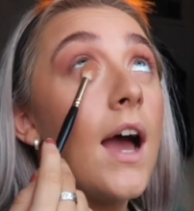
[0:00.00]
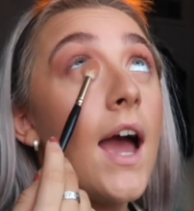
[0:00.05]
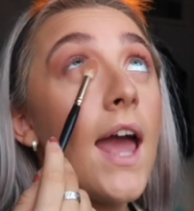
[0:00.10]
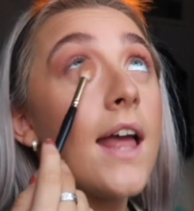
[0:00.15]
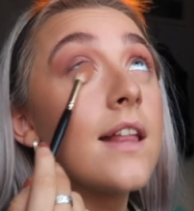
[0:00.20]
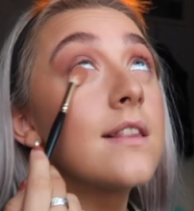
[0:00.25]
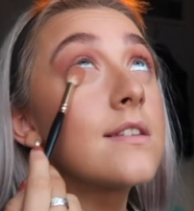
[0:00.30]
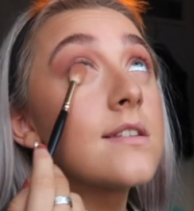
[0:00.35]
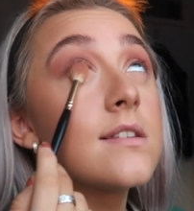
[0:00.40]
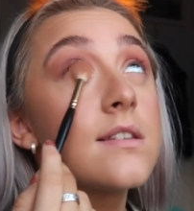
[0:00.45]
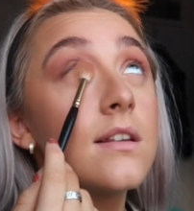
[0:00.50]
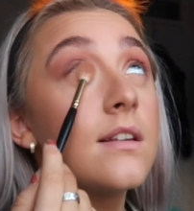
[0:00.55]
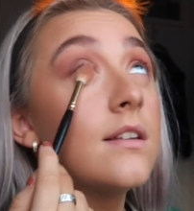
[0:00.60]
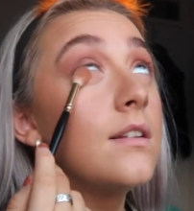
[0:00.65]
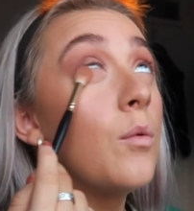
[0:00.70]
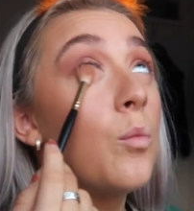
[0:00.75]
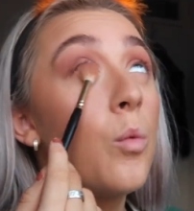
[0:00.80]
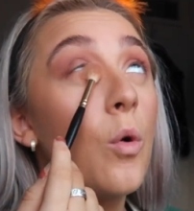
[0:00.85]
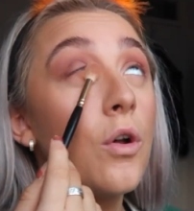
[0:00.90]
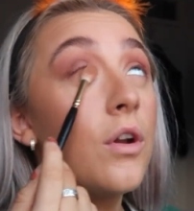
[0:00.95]
It's
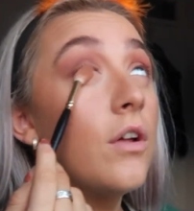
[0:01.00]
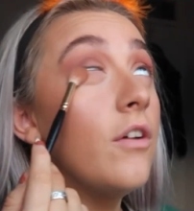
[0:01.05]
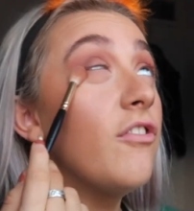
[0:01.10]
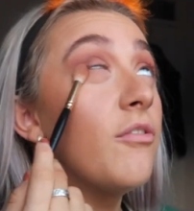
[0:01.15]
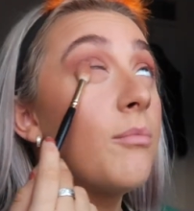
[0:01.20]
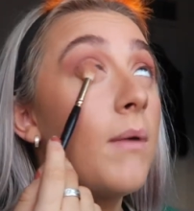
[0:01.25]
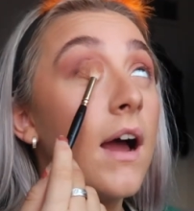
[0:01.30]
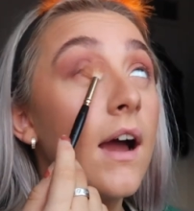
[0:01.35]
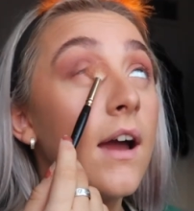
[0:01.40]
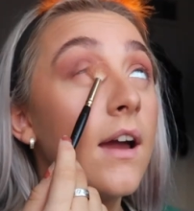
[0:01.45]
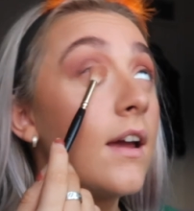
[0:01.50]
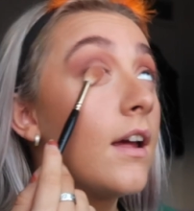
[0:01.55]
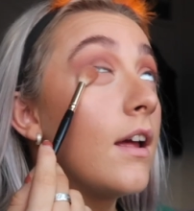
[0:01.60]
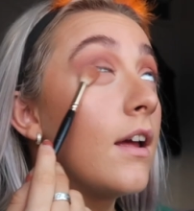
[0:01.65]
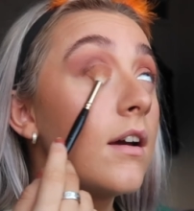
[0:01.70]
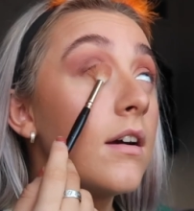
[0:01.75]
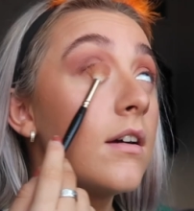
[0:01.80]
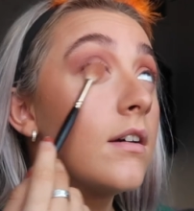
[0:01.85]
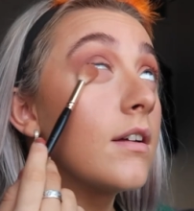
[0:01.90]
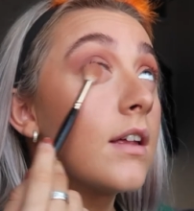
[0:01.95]
one of
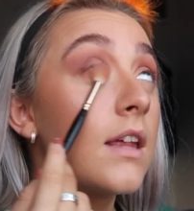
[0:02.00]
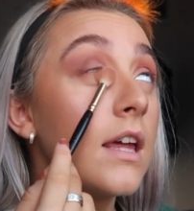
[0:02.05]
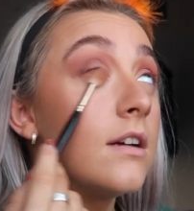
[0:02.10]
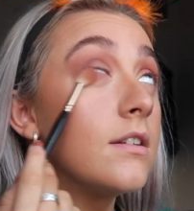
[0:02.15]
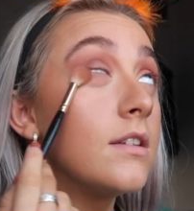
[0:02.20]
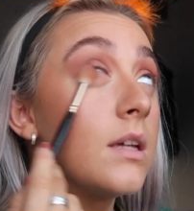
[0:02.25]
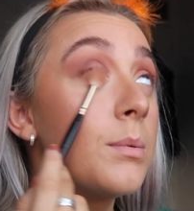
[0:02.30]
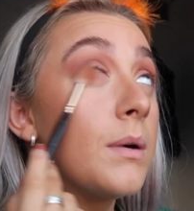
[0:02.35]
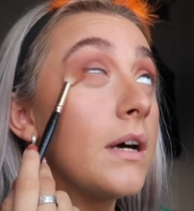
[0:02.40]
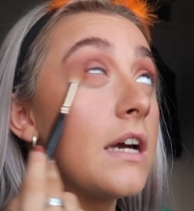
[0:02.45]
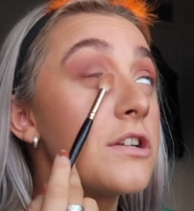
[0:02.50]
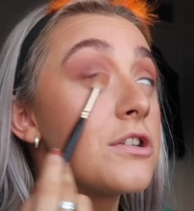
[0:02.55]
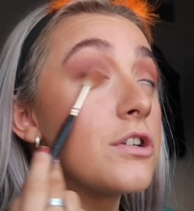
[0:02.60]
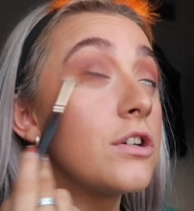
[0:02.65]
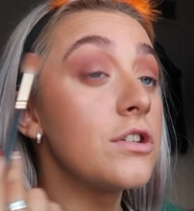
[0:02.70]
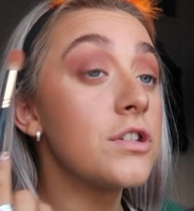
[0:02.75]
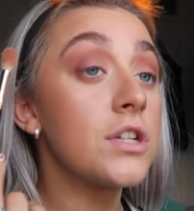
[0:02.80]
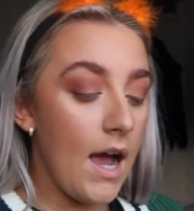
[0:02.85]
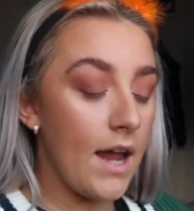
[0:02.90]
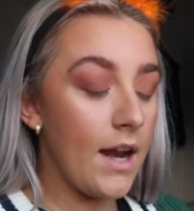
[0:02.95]
my guilty
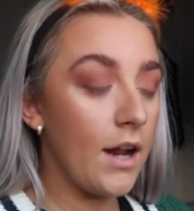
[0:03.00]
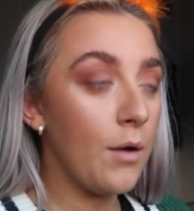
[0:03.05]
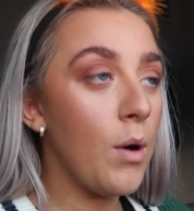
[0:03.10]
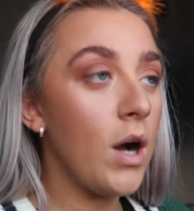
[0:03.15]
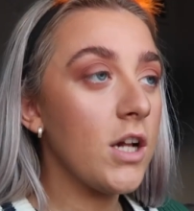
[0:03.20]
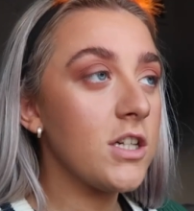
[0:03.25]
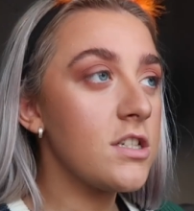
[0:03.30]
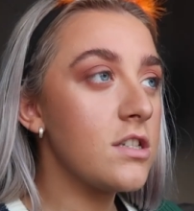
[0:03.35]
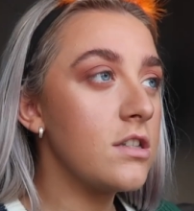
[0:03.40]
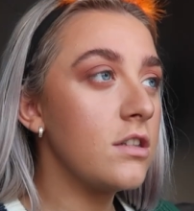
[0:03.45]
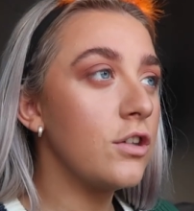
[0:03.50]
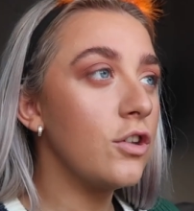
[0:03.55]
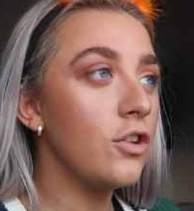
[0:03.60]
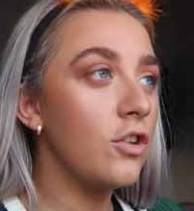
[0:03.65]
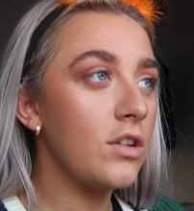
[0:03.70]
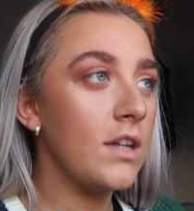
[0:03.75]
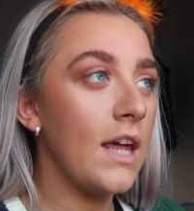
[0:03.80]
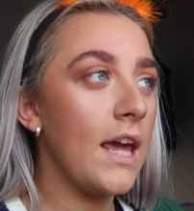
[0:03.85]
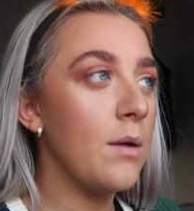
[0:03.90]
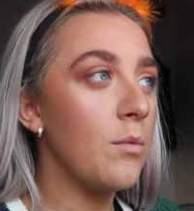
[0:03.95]
pleasures, and I watched
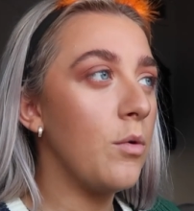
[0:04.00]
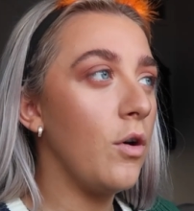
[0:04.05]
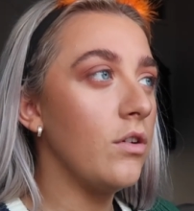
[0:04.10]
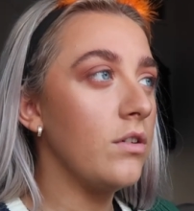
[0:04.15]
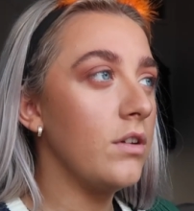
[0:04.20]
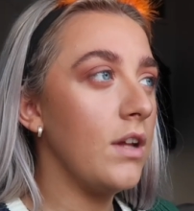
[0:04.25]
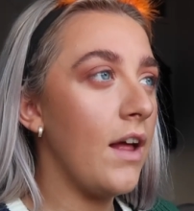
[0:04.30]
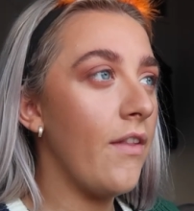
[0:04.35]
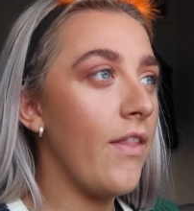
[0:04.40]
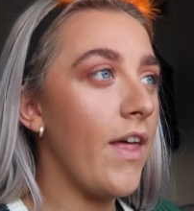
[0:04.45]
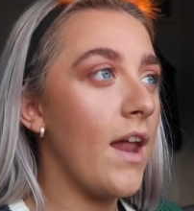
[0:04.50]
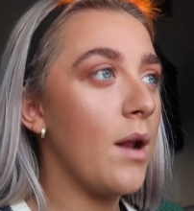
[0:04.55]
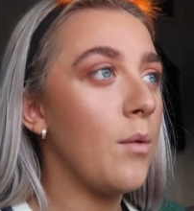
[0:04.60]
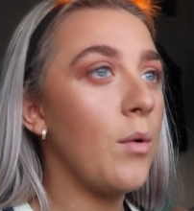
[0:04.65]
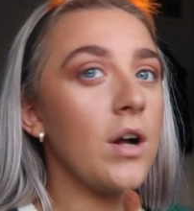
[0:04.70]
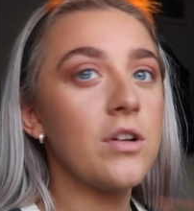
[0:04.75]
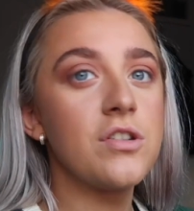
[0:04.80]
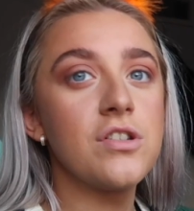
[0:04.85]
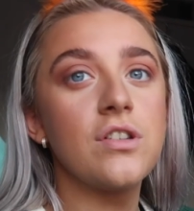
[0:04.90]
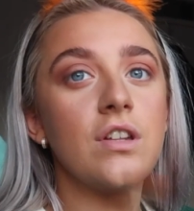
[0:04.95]
the UK one and then I
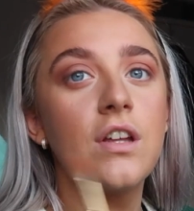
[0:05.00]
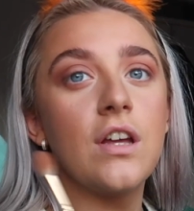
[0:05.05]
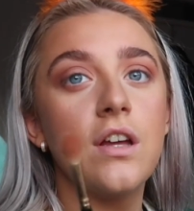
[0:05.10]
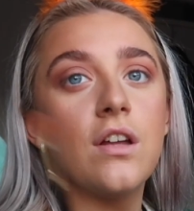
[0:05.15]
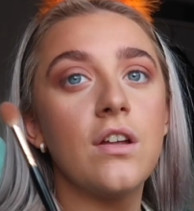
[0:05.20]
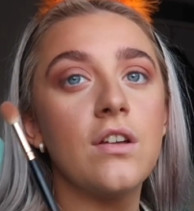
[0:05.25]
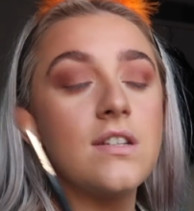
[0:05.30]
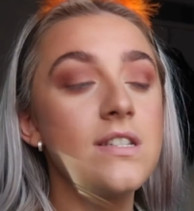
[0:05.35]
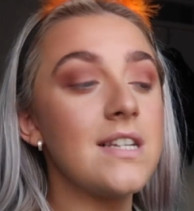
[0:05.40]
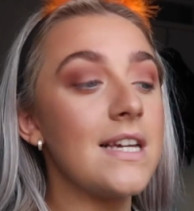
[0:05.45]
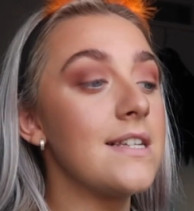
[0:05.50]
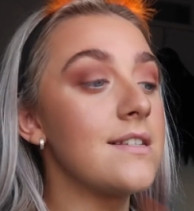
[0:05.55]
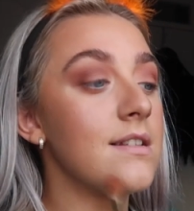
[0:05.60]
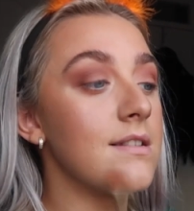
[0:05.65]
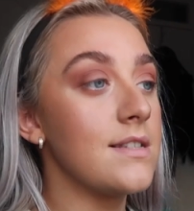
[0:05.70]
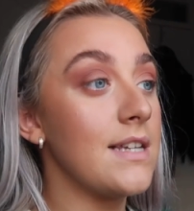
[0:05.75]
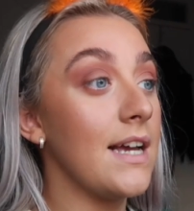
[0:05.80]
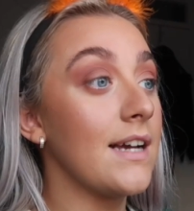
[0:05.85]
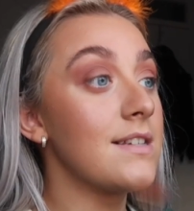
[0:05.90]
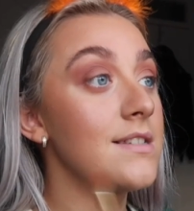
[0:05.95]
watched the season
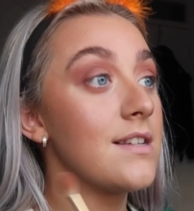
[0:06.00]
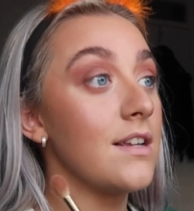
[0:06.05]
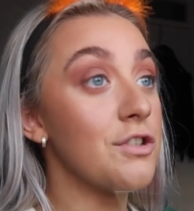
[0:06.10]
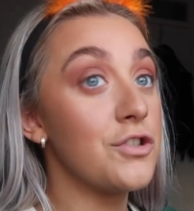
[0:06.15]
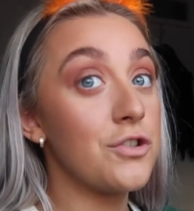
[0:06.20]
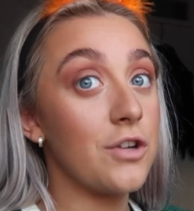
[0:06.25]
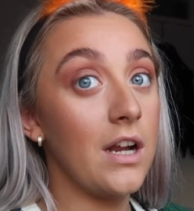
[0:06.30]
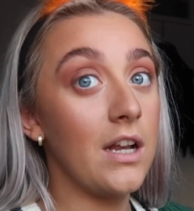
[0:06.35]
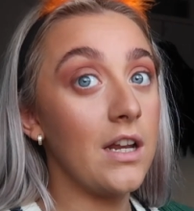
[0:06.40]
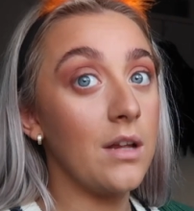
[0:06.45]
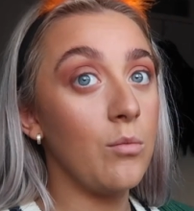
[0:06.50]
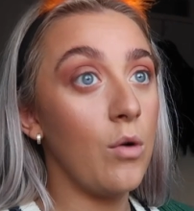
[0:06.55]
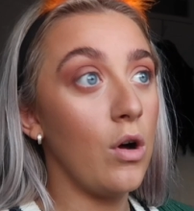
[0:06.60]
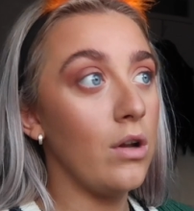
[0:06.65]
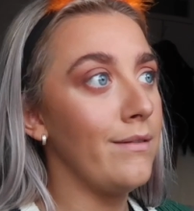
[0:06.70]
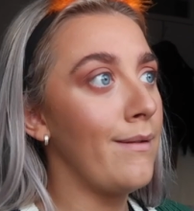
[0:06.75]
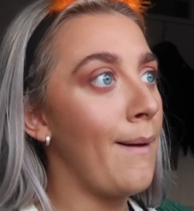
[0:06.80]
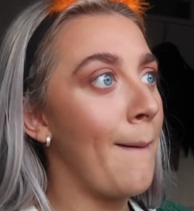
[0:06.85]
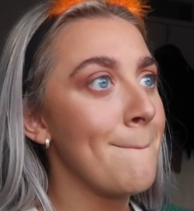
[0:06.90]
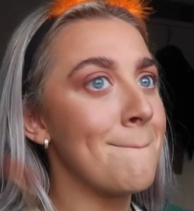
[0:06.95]
6 Australian
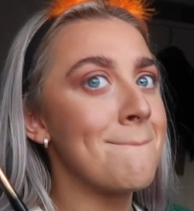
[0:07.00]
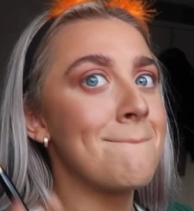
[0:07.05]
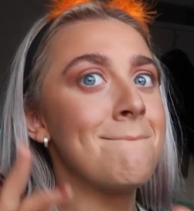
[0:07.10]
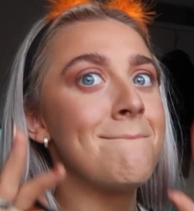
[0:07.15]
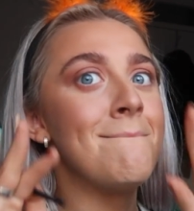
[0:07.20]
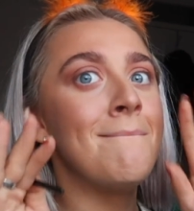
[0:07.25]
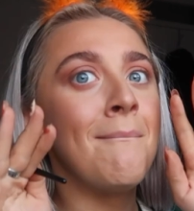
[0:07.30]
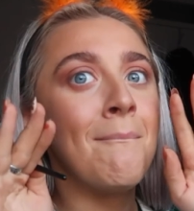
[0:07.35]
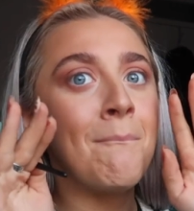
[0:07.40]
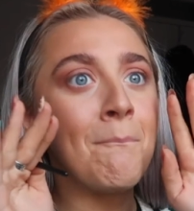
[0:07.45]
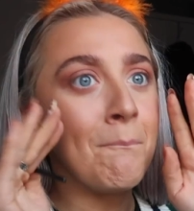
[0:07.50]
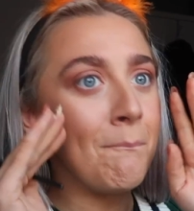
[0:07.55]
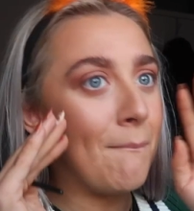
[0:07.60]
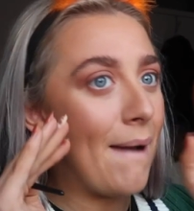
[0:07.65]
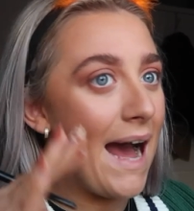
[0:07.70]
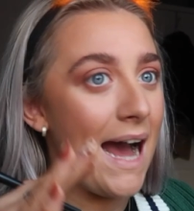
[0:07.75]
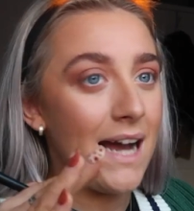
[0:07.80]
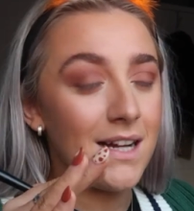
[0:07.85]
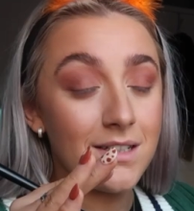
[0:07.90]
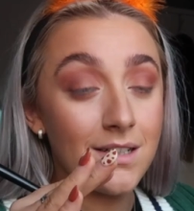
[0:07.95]
one.
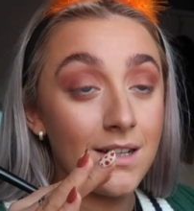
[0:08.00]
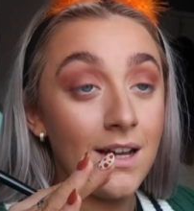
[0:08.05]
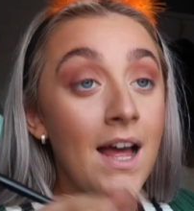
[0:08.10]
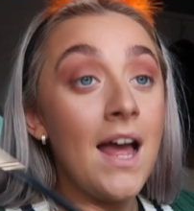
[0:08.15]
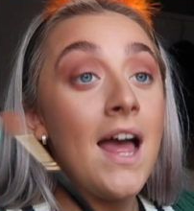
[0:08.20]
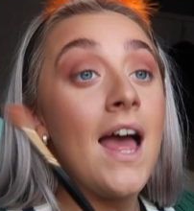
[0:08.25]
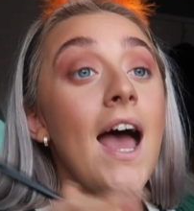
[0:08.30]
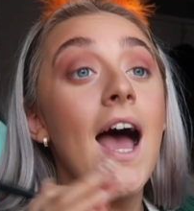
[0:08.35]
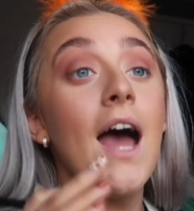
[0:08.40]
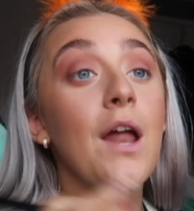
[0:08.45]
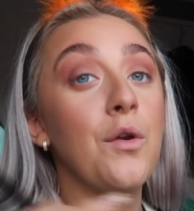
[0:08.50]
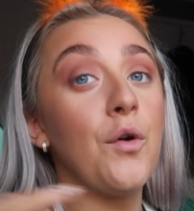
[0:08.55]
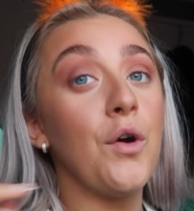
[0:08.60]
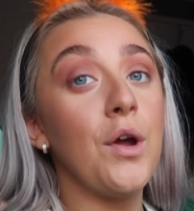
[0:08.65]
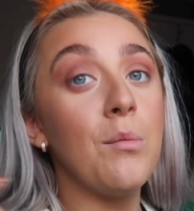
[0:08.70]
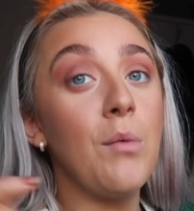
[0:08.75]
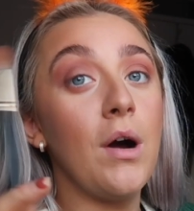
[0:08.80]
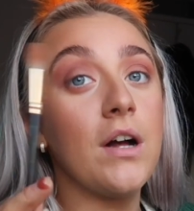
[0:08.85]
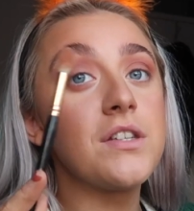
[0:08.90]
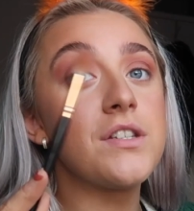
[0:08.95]
Mad. And now
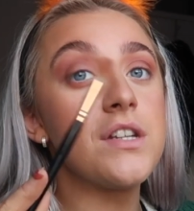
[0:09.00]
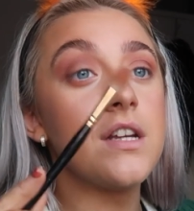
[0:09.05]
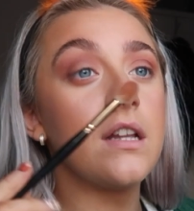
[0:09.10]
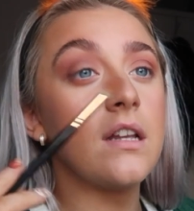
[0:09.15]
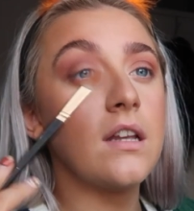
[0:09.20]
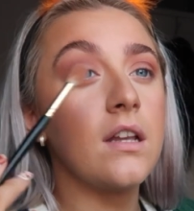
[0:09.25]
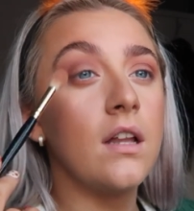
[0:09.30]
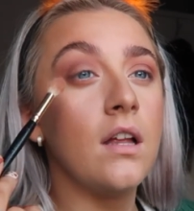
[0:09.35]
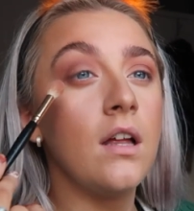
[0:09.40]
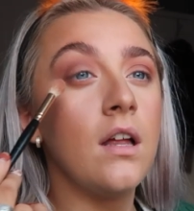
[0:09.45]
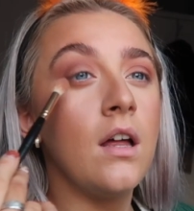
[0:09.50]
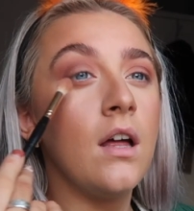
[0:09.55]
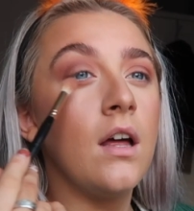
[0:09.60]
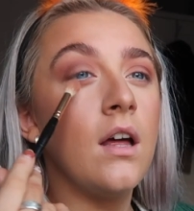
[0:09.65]
I'm watching,